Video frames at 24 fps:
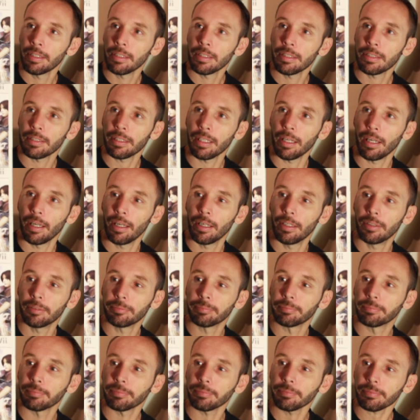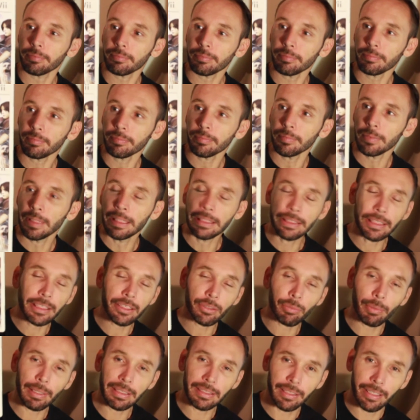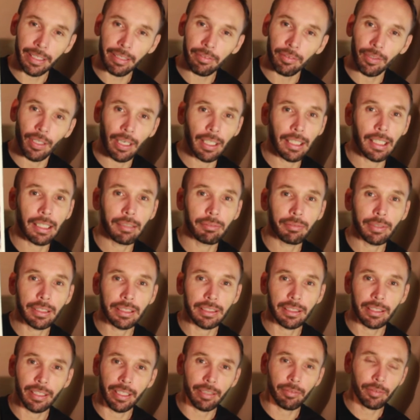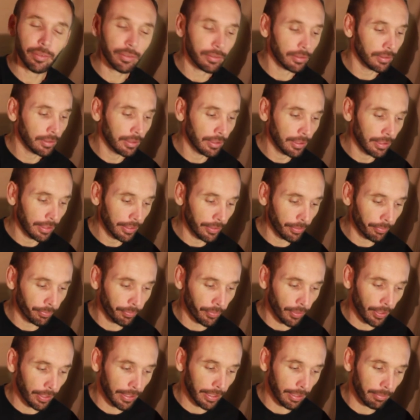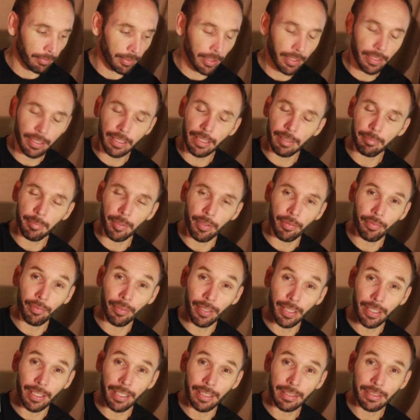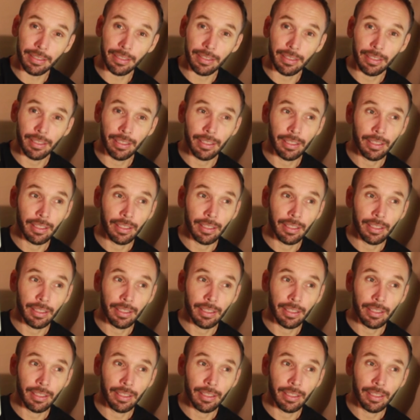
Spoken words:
So, it's just Resident Evil. I love Resident Evil. You'll find out when I get my 3DS.